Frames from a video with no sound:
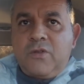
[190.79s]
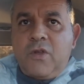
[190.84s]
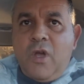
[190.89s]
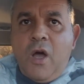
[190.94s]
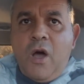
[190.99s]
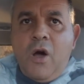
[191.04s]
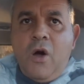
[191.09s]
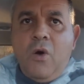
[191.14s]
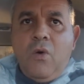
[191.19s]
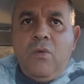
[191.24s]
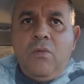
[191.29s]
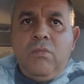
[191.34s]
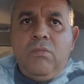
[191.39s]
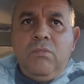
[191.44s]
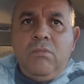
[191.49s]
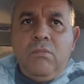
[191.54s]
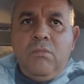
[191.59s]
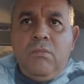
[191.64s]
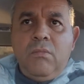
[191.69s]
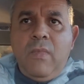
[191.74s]
So
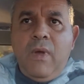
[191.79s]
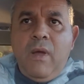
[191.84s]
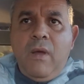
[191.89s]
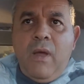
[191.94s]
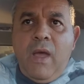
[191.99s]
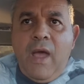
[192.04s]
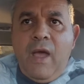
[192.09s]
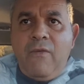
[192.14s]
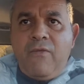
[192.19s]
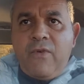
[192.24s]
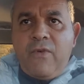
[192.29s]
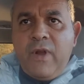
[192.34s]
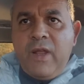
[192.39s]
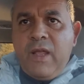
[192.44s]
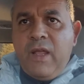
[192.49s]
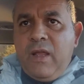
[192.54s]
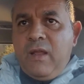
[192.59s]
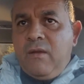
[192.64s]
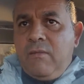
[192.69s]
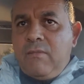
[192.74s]

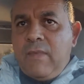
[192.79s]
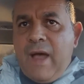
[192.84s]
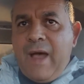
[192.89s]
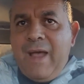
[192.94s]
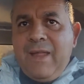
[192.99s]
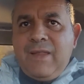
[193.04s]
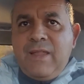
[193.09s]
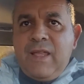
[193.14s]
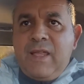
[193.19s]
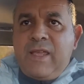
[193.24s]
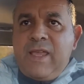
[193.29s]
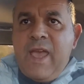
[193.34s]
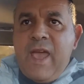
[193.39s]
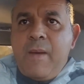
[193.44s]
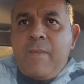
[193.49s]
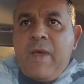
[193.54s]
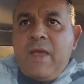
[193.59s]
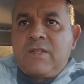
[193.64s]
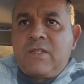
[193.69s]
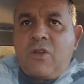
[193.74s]
every ID
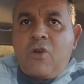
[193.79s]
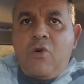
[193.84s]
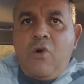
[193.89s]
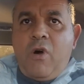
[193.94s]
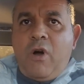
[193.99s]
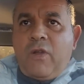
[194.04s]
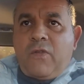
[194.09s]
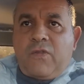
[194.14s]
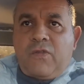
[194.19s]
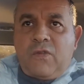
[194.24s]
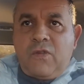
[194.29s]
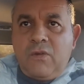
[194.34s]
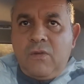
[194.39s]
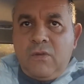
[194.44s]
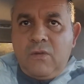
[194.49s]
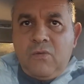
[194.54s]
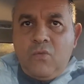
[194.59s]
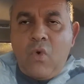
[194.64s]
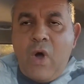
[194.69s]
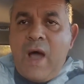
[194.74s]
camp has a cost.
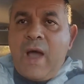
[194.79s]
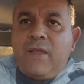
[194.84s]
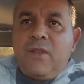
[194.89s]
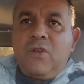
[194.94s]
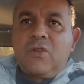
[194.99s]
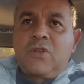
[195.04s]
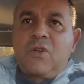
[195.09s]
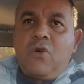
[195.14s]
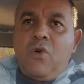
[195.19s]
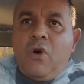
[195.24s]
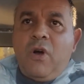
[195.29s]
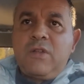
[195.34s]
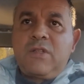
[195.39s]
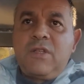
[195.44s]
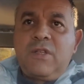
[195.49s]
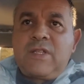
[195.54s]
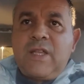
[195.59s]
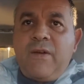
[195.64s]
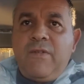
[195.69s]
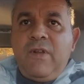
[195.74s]
Widener's cost
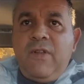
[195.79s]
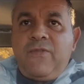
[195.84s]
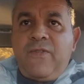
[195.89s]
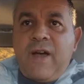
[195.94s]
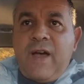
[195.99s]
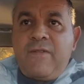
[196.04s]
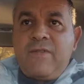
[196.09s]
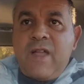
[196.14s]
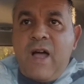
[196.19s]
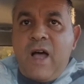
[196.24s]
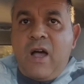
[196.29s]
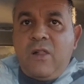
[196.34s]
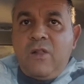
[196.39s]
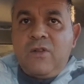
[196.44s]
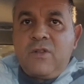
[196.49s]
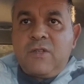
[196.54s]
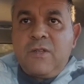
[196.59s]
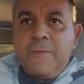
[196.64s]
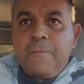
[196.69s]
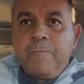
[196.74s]
is
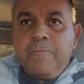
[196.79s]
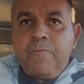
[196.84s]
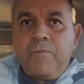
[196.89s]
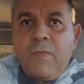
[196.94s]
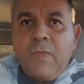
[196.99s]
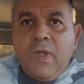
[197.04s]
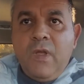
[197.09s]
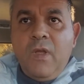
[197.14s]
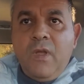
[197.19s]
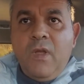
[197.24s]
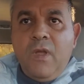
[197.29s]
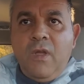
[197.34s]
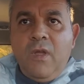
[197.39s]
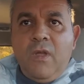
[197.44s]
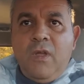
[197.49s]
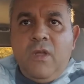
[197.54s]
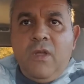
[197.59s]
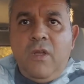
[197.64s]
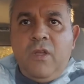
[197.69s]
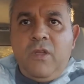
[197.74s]
$75.
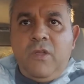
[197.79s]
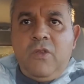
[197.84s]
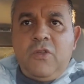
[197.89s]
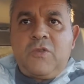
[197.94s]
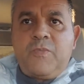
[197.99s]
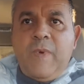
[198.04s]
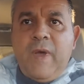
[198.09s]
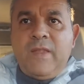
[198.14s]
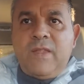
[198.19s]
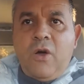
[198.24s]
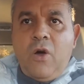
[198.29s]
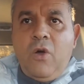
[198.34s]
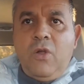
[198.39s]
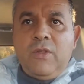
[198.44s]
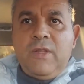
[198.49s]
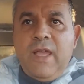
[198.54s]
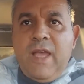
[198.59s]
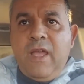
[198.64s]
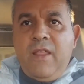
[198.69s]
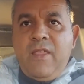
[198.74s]
You spend the whole
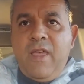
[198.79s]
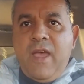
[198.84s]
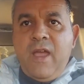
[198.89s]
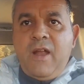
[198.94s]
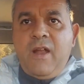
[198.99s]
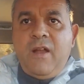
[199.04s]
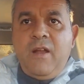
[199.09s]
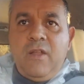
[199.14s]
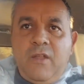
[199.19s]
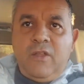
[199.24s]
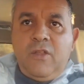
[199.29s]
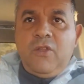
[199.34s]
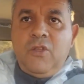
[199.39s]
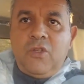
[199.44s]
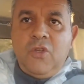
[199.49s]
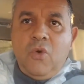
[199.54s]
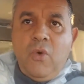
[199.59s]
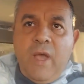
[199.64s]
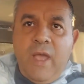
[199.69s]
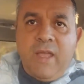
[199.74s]
day there. You
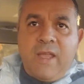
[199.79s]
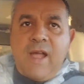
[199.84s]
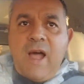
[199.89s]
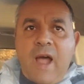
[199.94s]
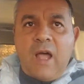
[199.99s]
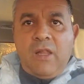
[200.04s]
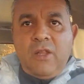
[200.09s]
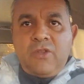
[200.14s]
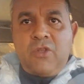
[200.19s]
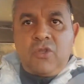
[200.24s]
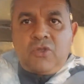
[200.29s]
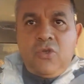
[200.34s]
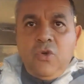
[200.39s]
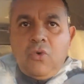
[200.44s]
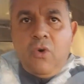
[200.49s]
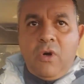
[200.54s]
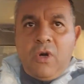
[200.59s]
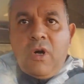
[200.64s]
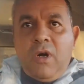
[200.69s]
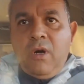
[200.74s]
do a college
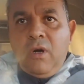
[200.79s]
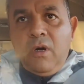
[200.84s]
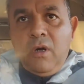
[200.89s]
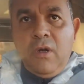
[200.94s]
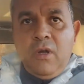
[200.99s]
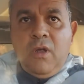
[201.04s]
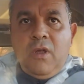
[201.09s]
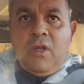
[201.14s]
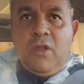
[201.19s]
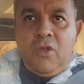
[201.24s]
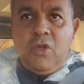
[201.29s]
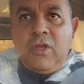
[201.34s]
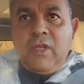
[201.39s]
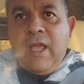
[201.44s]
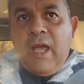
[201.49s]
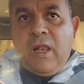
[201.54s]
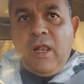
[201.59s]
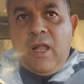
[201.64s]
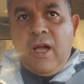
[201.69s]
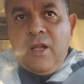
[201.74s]
tour. You
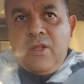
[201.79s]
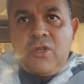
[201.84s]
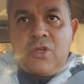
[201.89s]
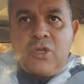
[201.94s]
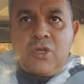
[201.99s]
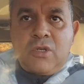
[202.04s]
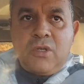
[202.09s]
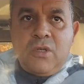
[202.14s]
get lunch.